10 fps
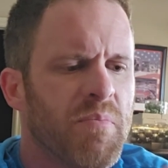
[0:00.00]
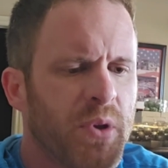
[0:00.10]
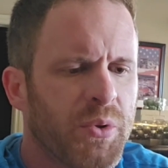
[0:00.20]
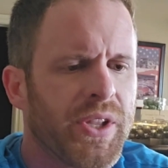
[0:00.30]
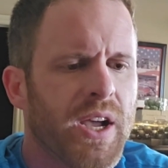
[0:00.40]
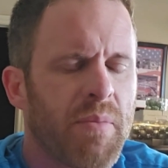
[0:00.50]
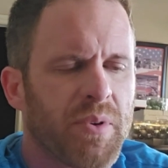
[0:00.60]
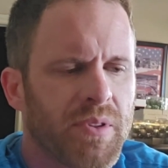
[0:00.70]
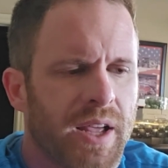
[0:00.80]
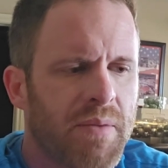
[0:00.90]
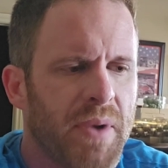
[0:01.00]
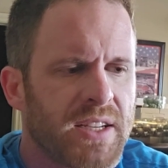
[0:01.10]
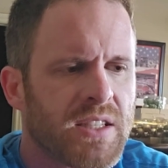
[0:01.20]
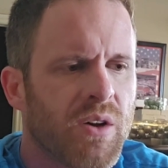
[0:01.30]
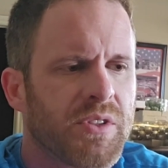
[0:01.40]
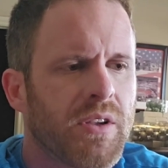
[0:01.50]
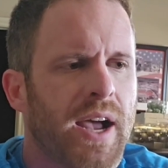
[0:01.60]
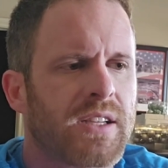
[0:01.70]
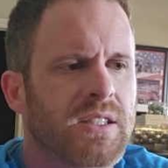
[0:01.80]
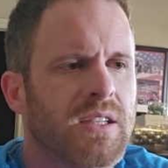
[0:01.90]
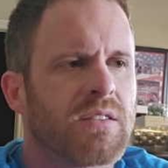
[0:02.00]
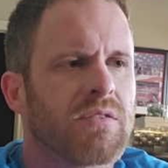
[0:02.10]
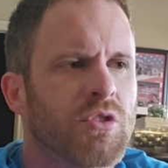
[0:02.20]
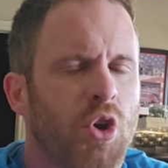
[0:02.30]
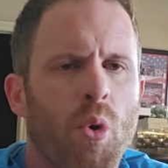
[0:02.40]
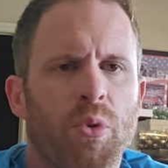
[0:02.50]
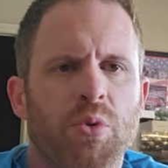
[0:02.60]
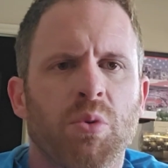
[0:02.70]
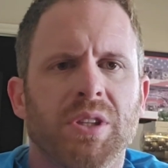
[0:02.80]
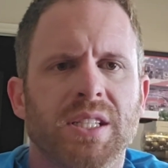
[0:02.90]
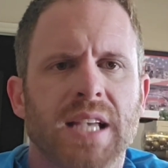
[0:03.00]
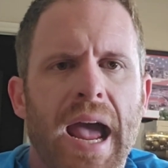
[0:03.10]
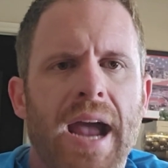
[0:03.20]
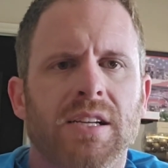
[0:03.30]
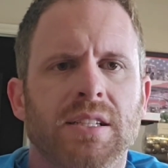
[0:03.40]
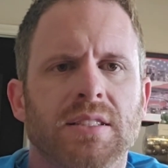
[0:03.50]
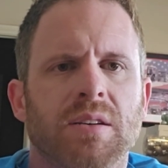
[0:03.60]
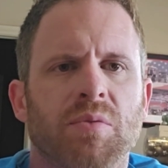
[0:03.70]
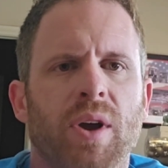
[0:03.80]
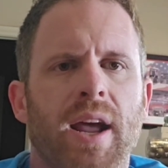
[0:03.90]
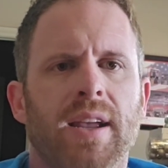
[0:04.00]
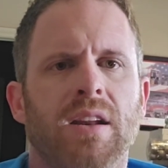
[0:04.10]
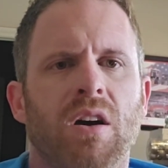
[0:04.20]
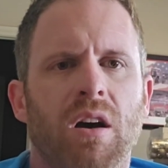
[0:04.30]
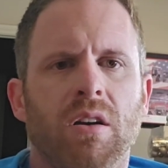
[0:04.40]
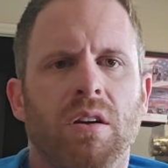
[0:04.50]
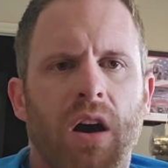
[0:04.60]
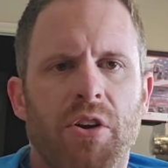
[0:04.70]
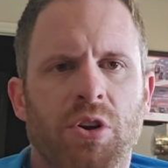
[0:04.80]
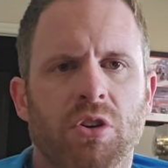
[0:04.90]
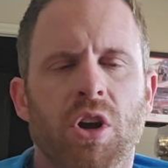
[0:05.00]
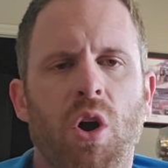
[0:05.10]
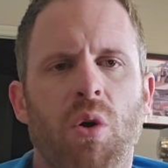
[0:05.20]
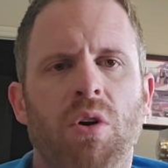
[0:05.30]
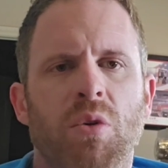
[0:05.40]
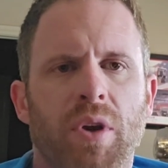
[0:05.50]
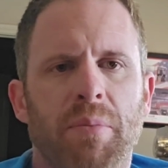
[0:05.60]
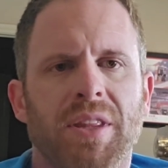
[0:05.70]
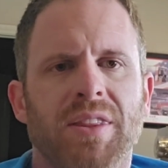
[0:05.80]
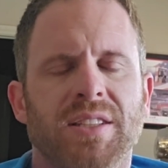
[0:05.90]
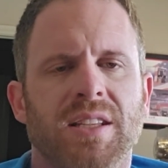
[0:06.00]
building up like myself to actually go through with these actions of what I can undergo when I'm in these